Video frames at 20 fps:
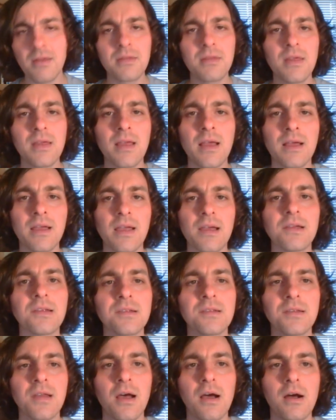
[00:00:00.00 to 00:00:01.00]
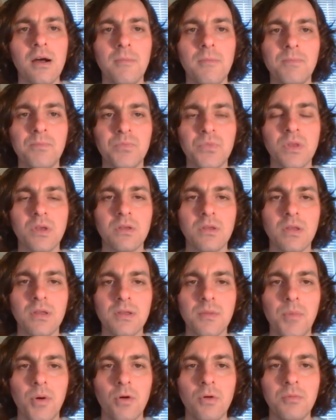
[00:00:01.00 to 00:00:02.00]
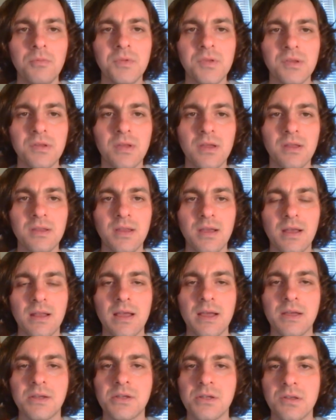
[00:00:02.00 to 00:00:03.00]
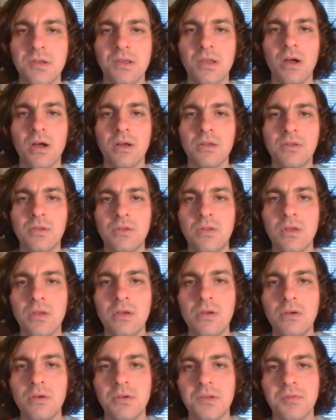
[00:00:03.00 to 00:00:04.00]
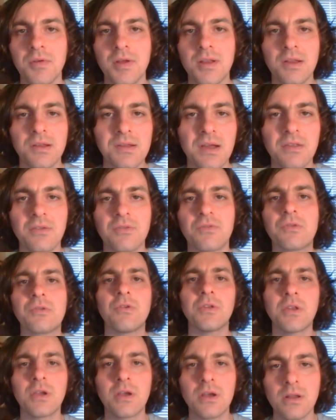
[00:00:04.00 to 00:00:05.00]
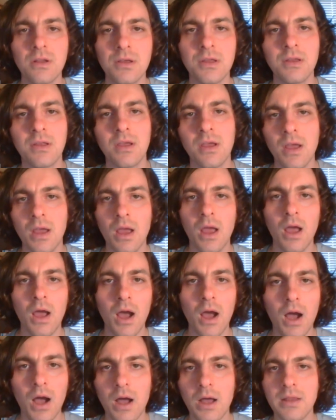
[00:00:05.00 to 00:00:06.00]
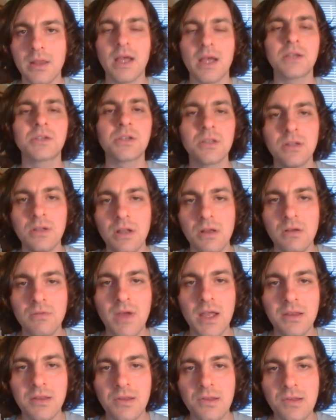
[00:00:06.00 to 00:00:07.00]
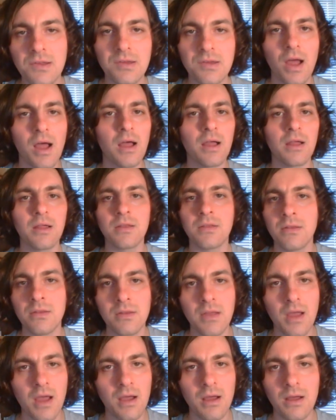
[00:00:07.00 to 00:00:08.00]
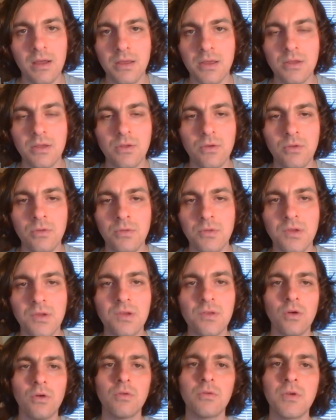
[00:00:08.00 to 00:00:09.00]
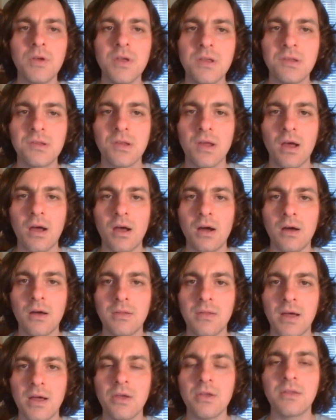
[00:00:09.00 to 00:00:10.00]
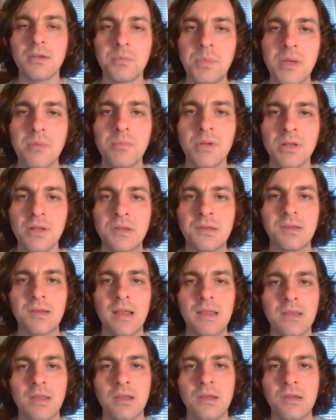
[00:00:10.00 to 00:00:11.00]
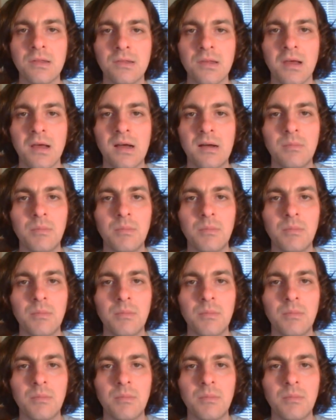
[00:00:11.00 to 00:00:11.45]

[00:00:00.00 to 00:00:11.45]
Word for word: thing, I guess, that the poems in the collection started to do, as well as kind of chronicling national events and, you know, stories that other people had sent us,